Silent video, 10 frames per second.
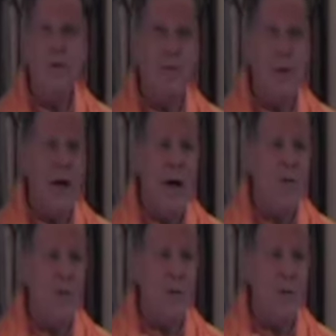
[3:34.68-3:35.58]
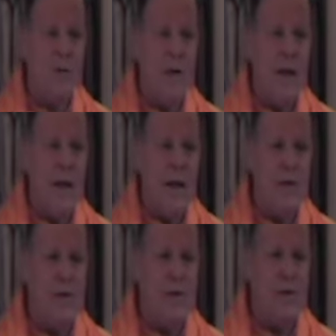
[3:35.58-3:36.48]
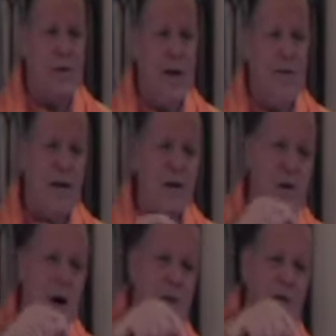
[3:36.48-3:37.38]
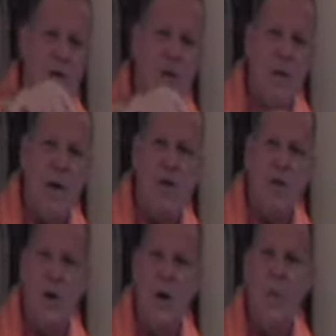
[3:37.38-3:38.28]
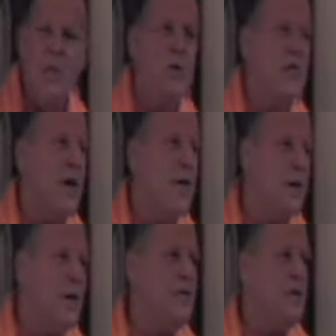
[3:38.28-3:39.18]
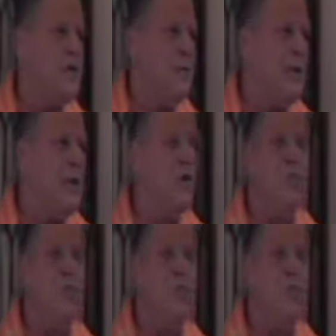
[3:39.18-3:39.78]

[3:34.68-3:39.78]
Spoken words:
of life, the most violent aspects of life, it's concentration which gives us the ability to